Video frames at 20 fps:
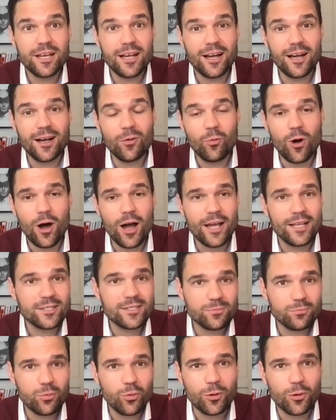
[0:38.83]
why it's
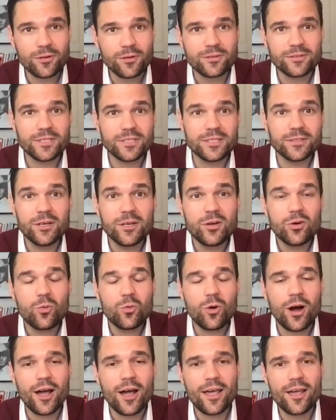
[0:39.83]
important, and
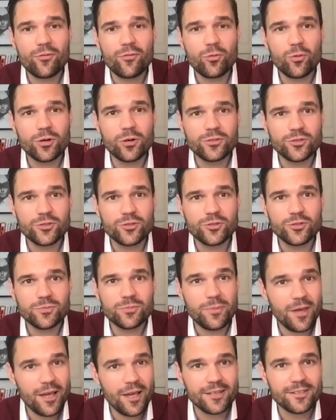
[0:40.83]
why everyone should be
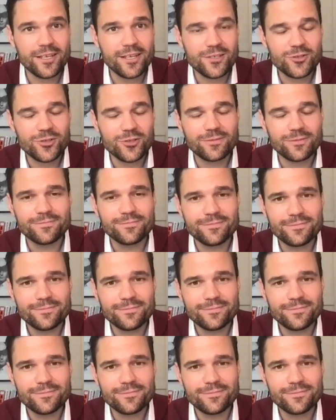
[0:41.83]
paying attention.